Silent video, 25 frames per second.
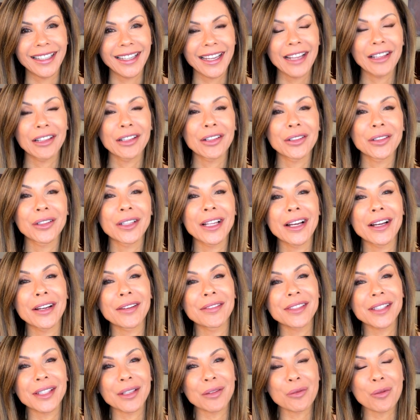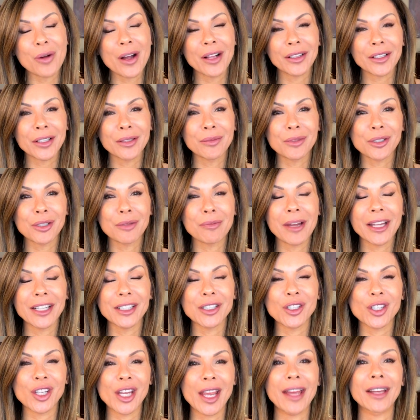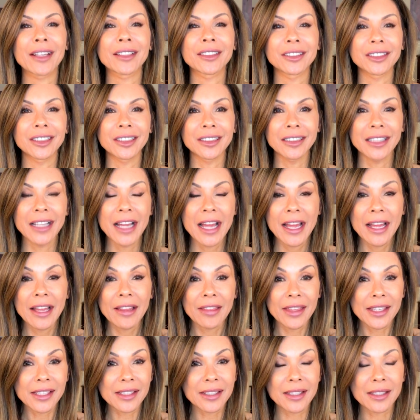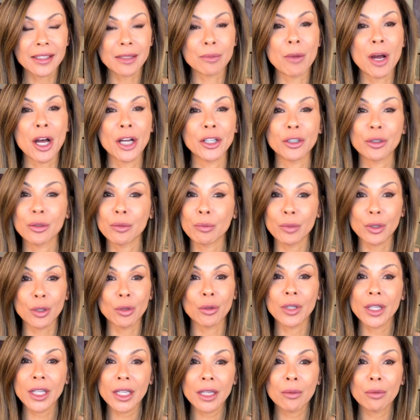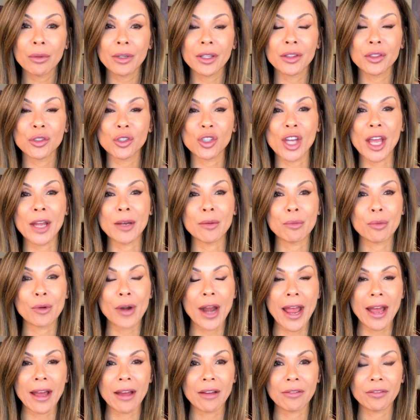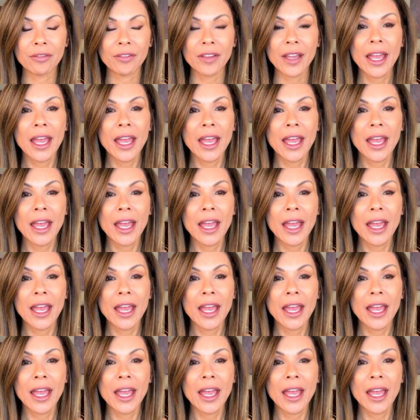Hello loves and welcome to my channel. This is Modern Beauty with Jen Braff.